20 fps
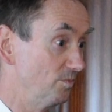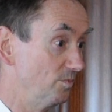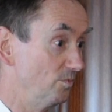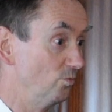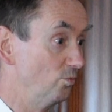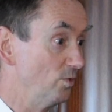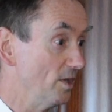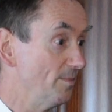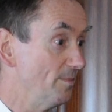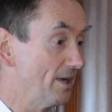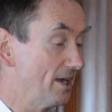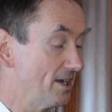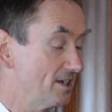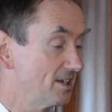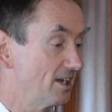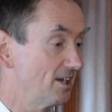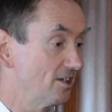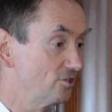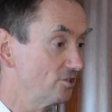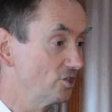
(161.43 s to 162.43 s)
we
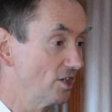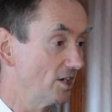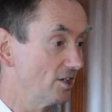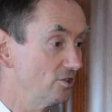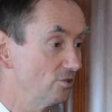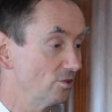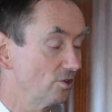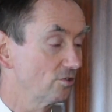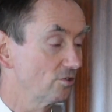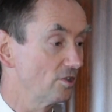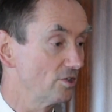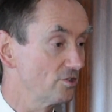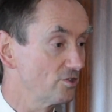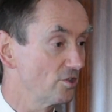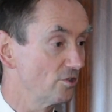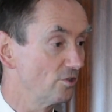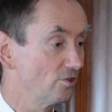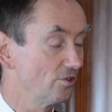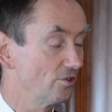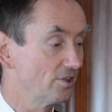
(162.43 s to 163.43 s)
maintain a schedule across the
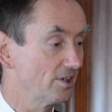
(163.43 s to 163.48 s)
North